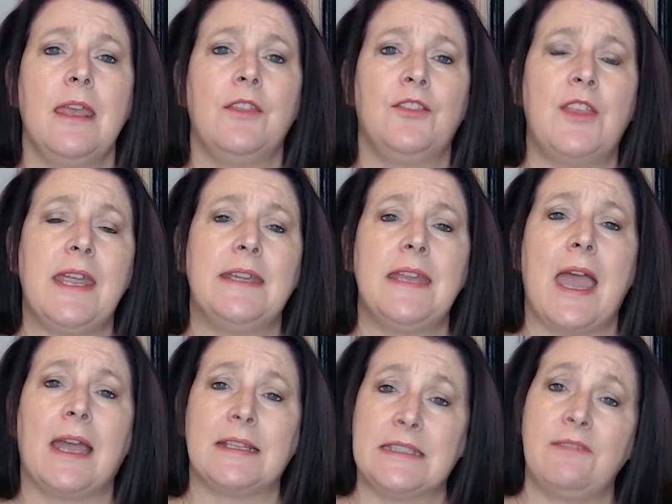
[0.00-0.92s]
then
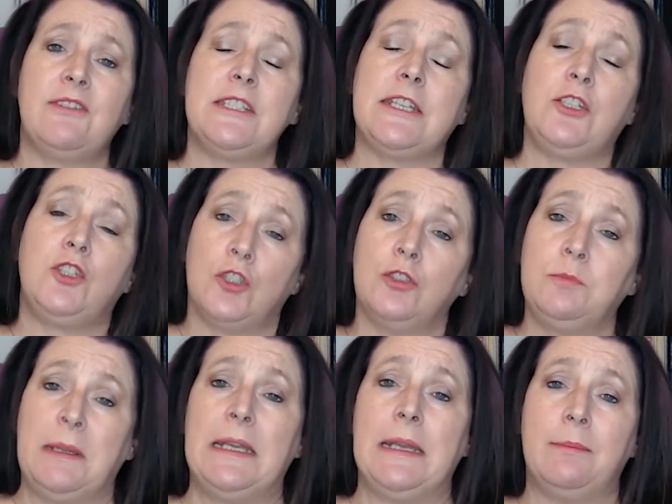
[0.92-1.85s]
activity
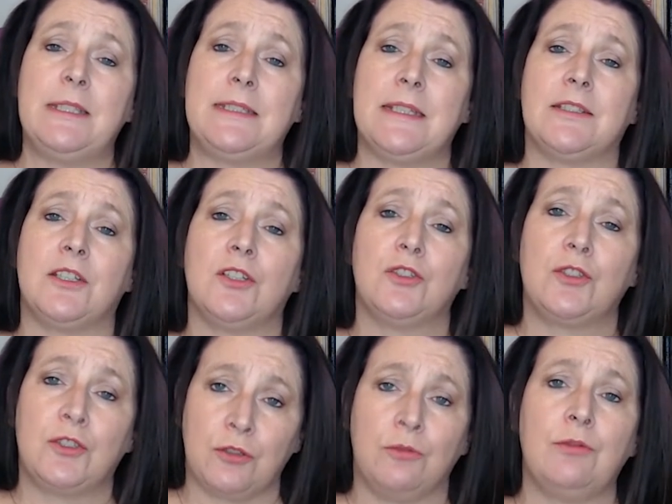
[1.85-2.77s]
should be limited
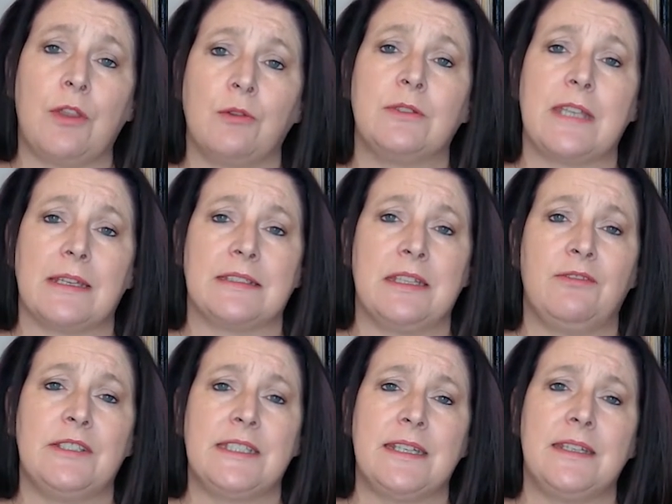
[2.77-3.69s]
to those
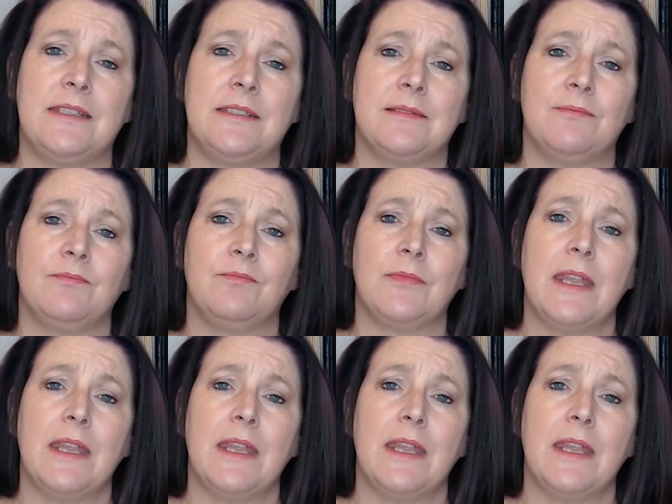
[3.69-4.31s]
activities.